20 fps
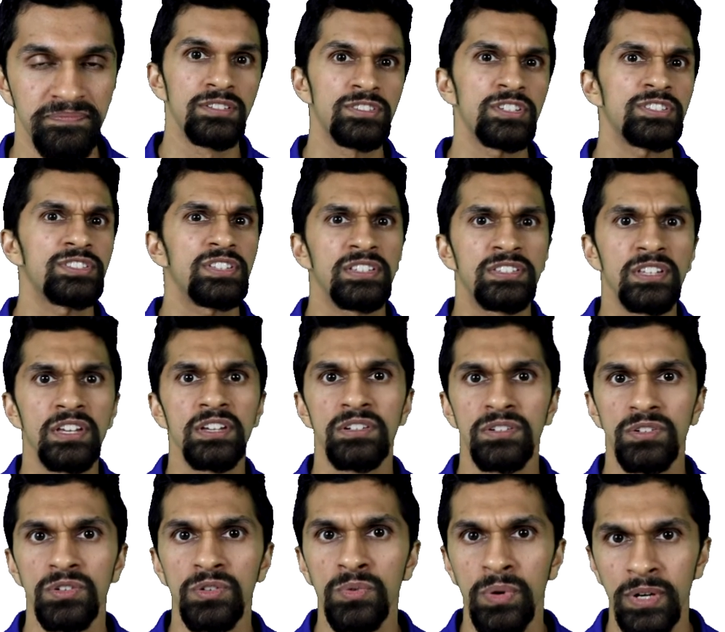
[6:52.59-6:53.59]
Just as a
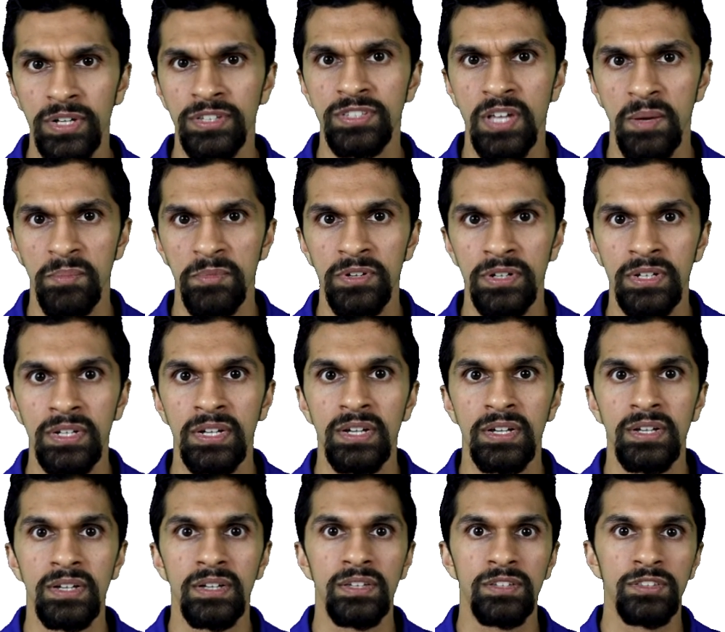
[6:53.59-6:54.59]
quick summary,
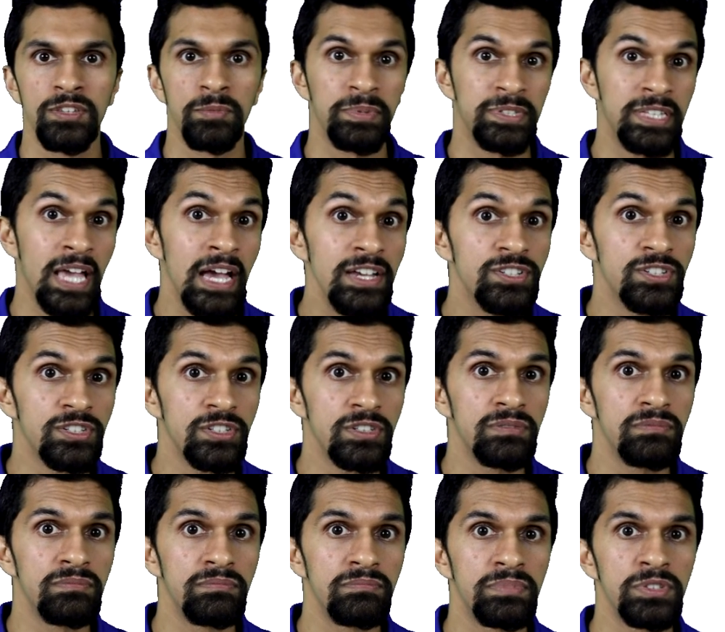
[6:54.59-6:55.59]
the potential